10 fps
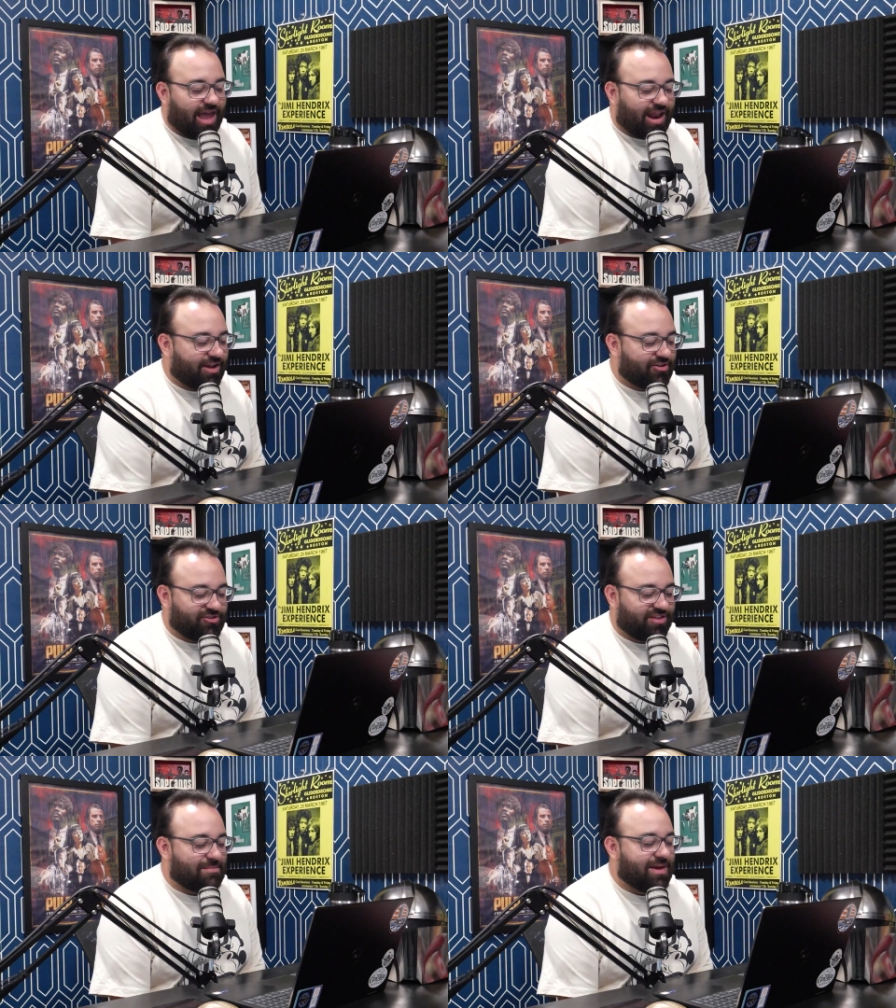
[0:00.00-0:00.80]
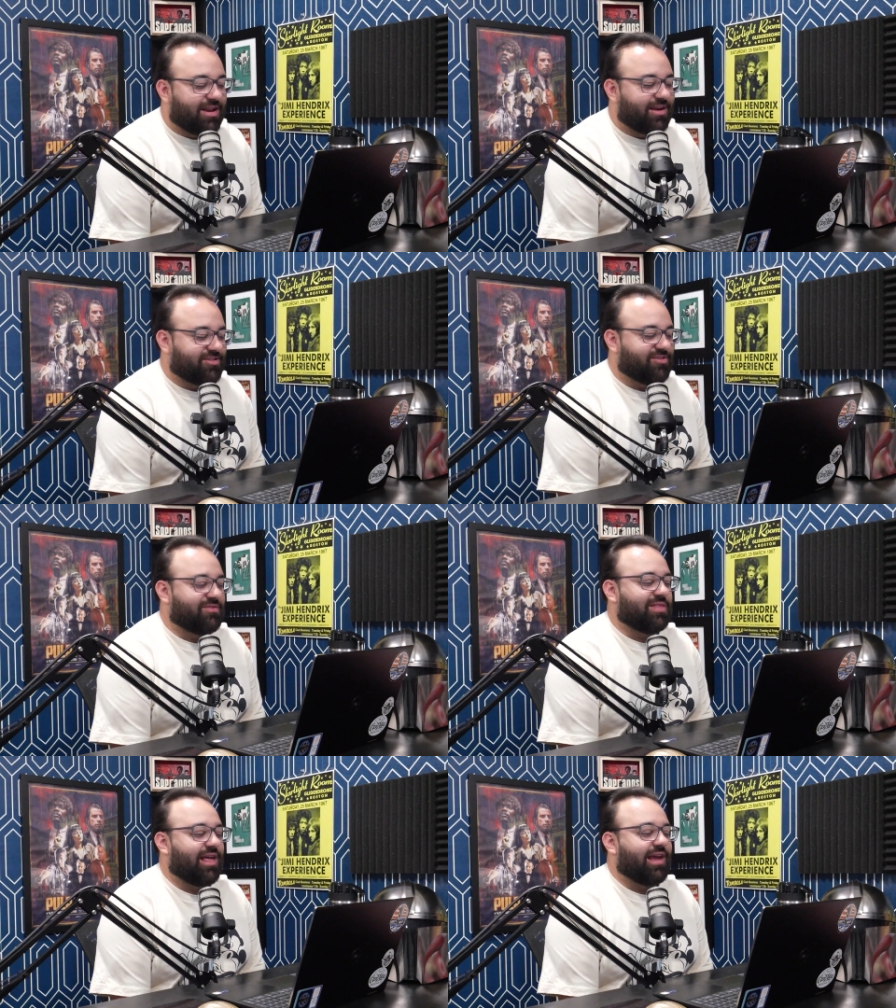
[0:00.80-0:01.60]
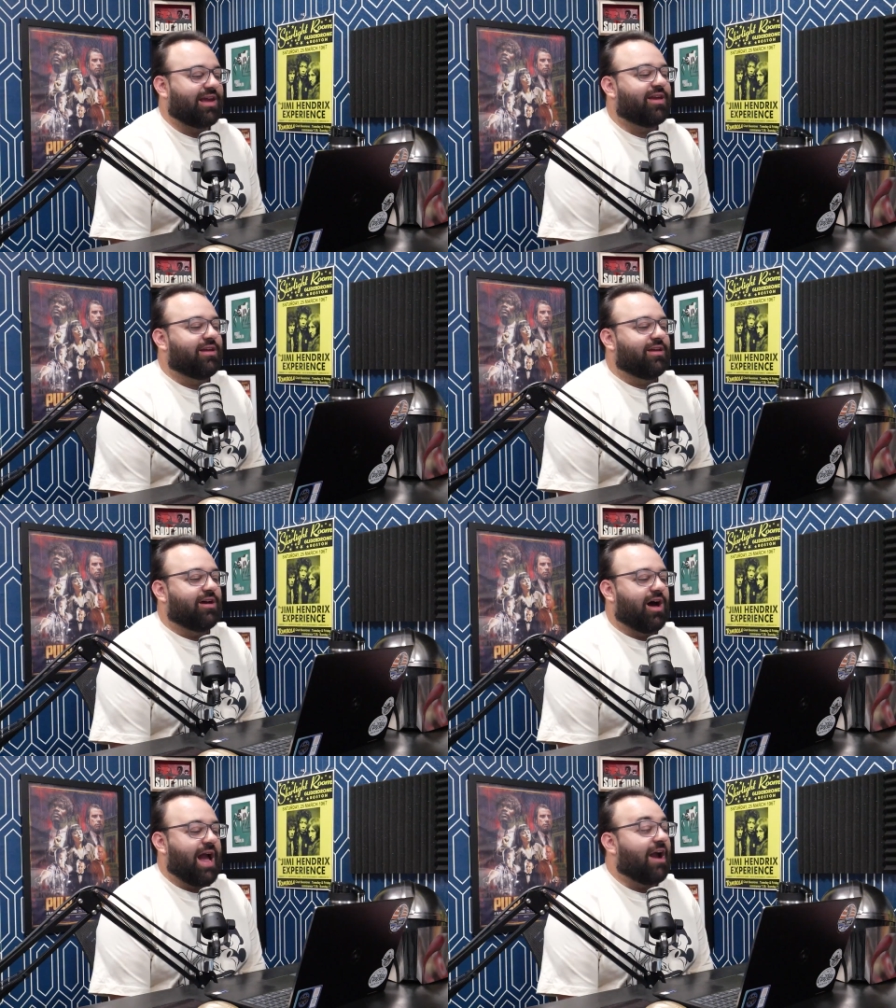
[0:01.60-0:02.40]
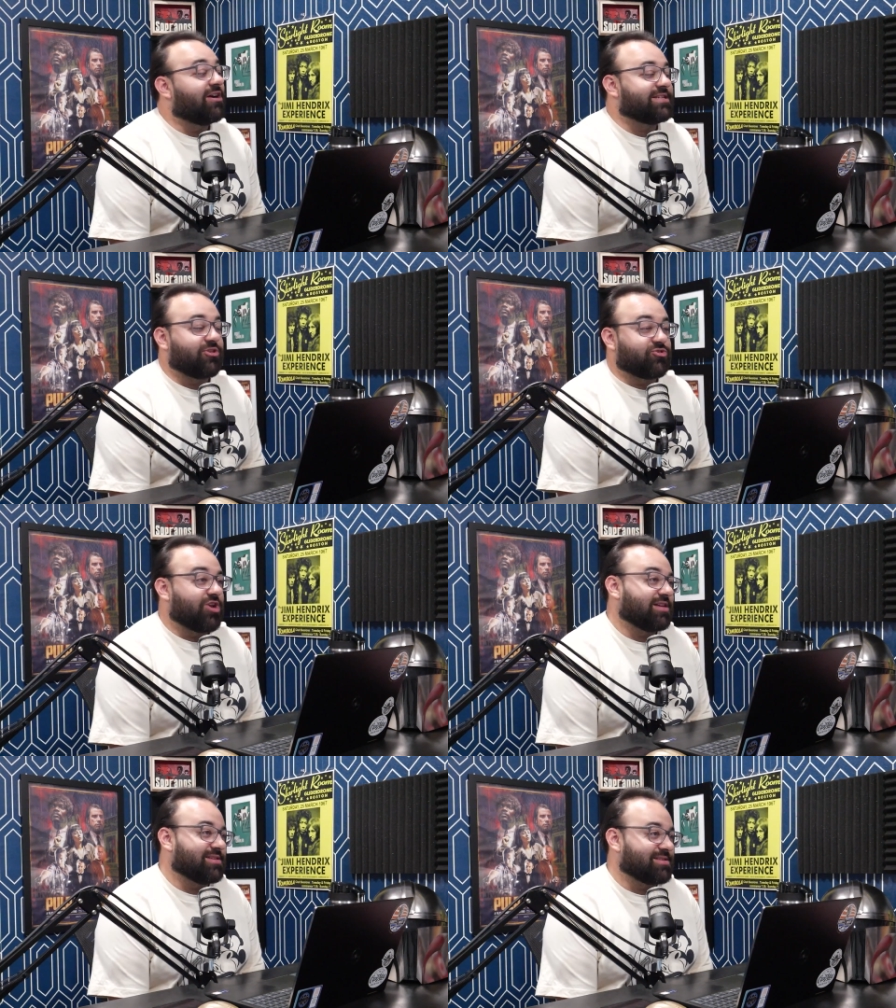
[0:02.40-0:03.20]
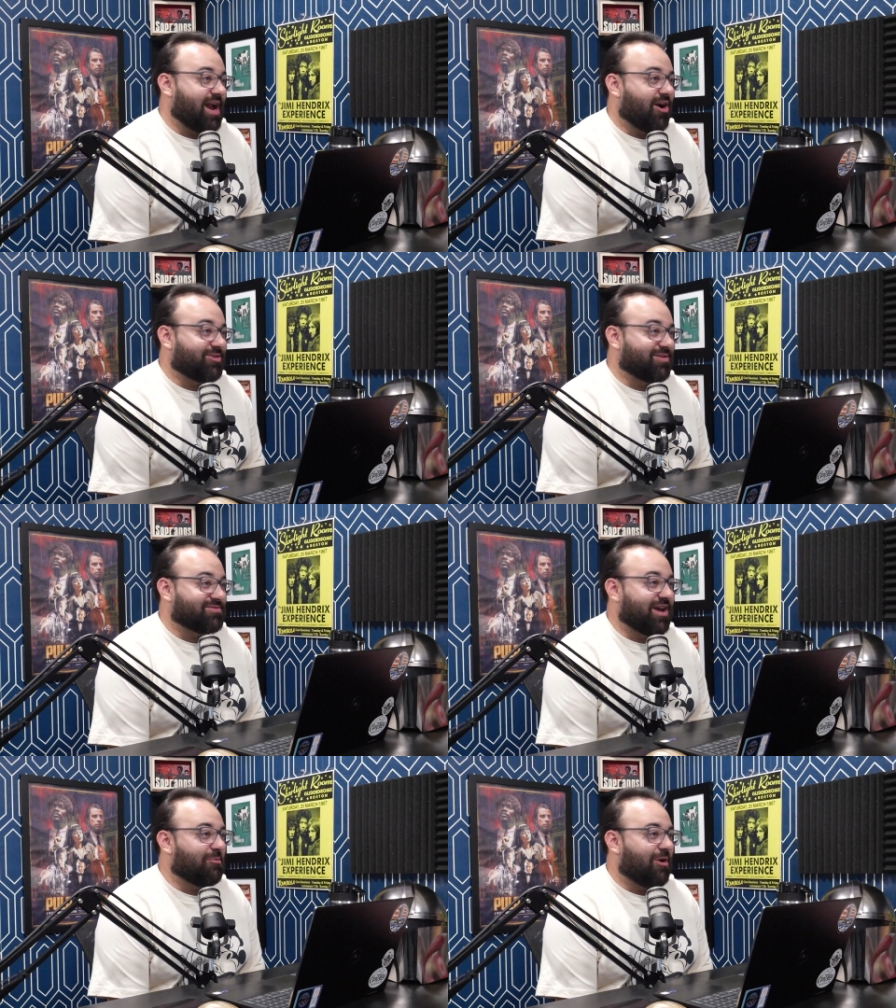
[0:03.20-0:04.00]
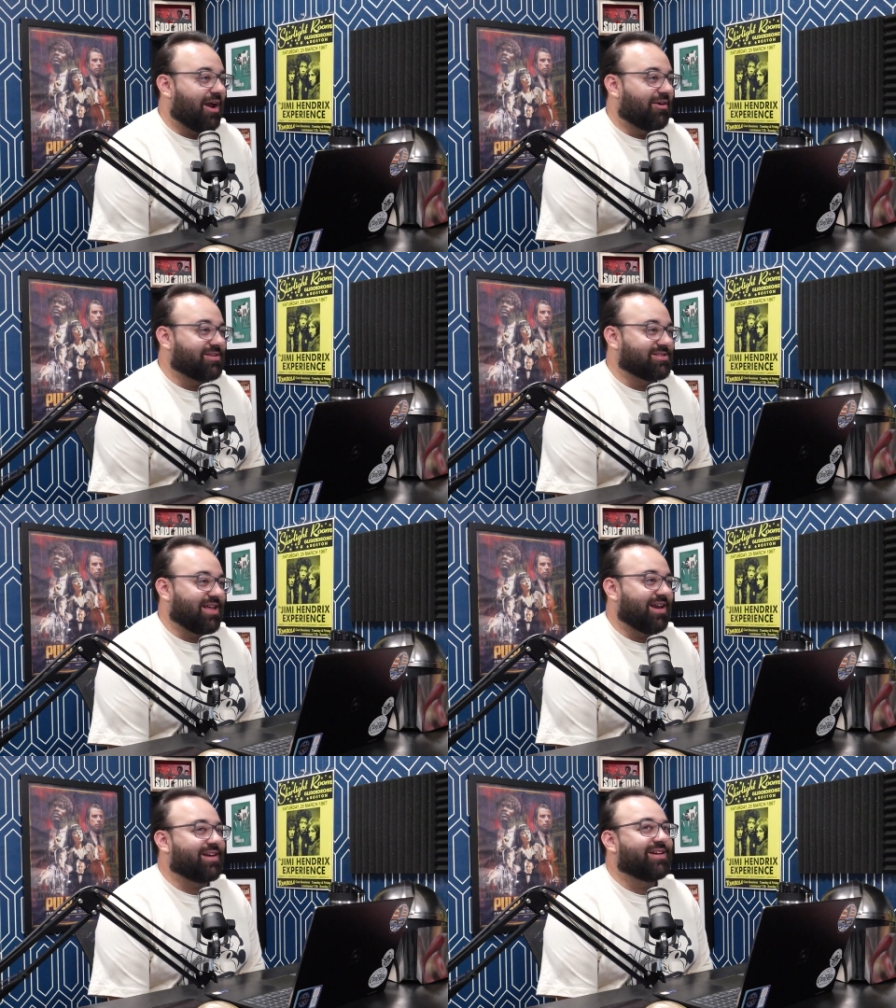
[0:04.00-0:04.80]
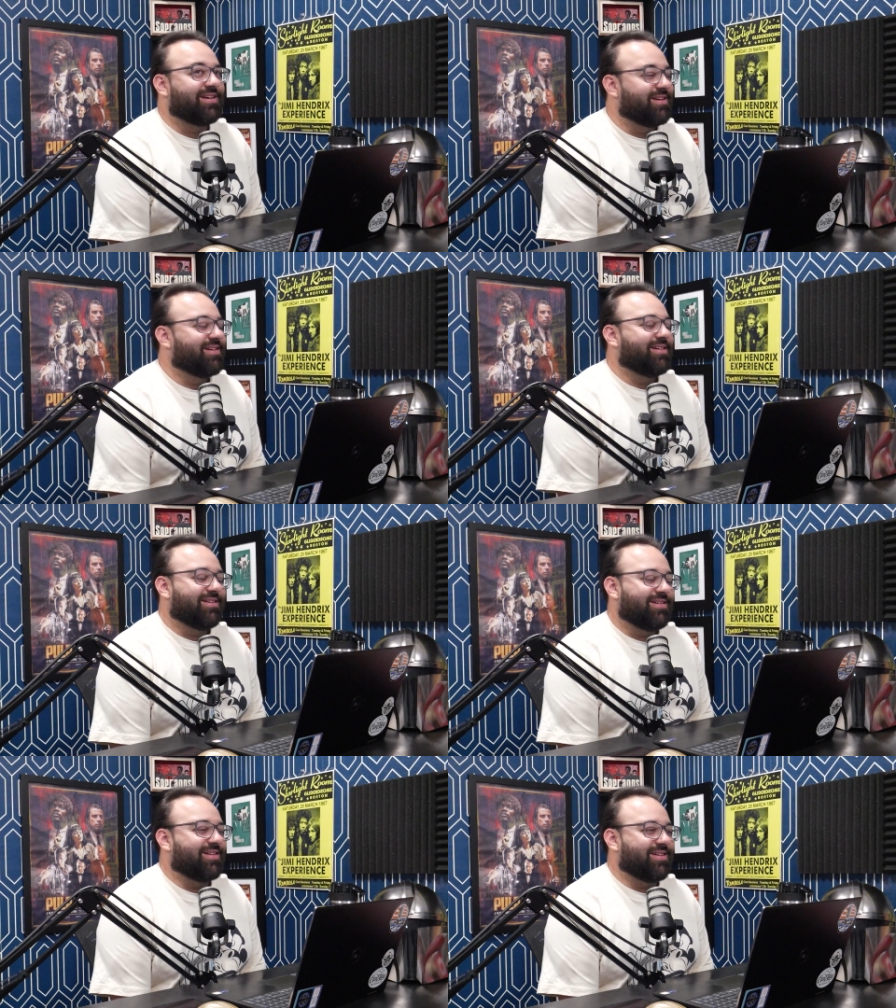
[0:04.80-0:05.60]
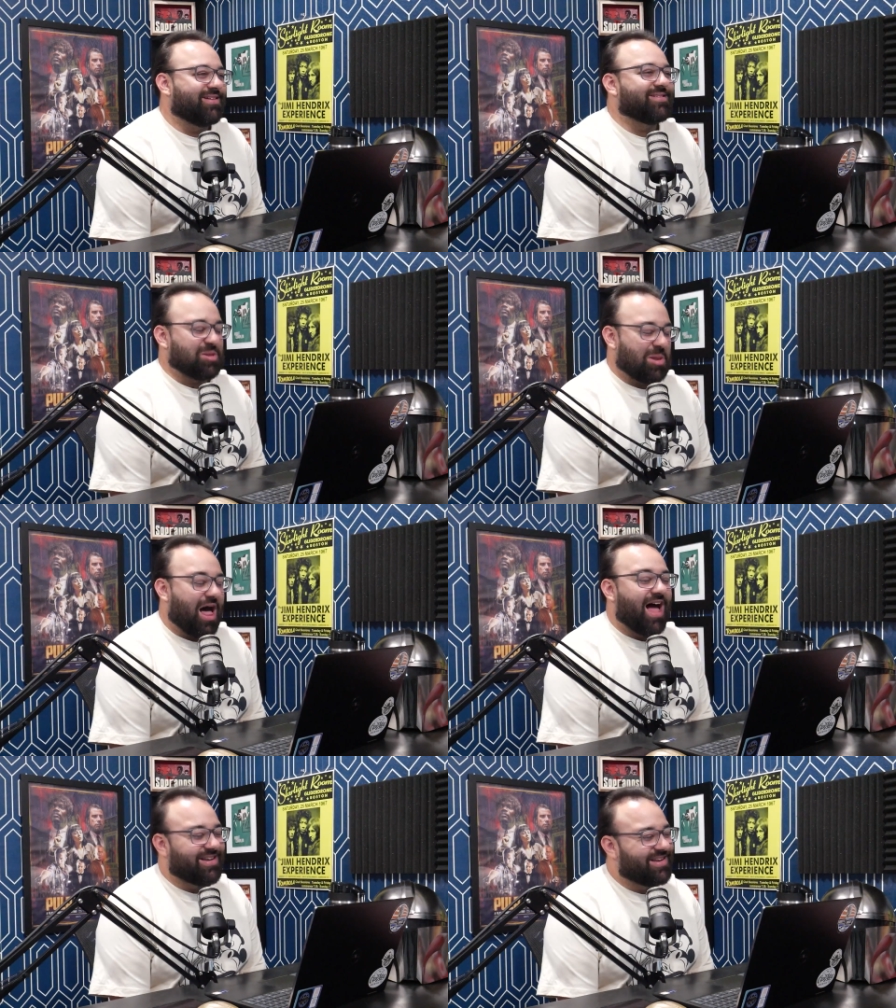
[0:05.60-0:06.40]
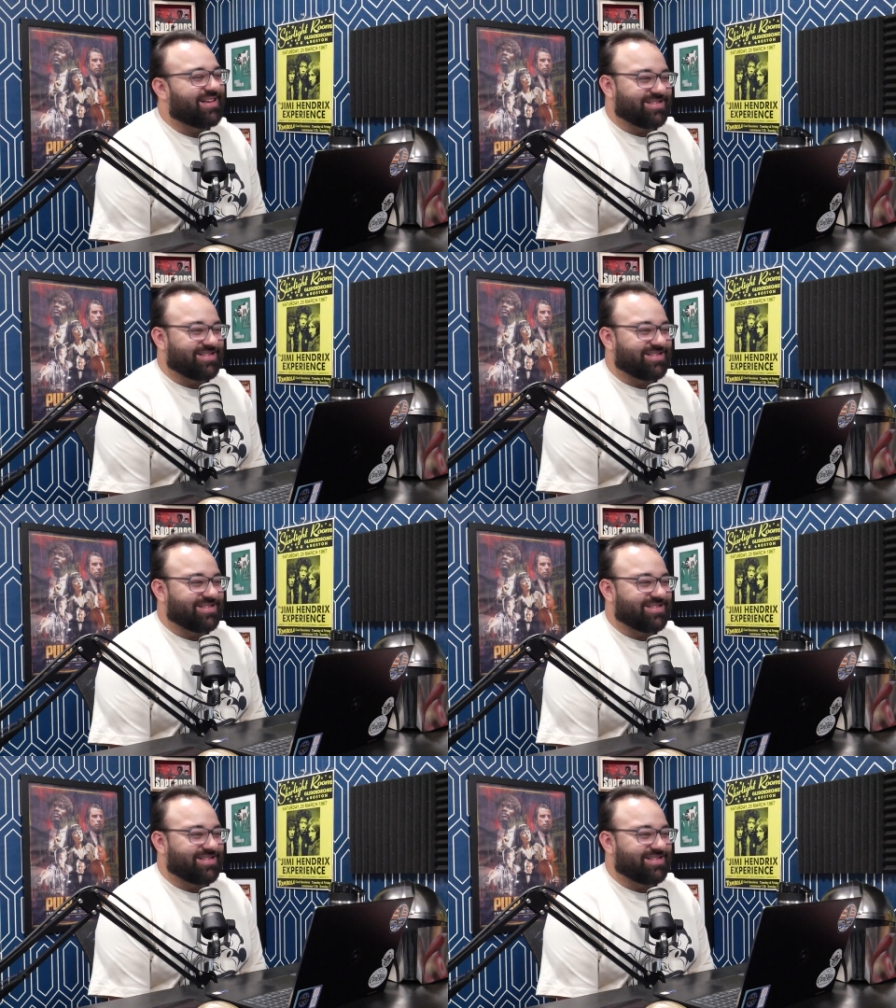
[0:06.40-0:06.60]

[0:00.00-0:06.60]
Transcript: understand the meta-ness of it. Like Aaron Taylor-Johnson's character of Tom Rider is like, is a lot. He's a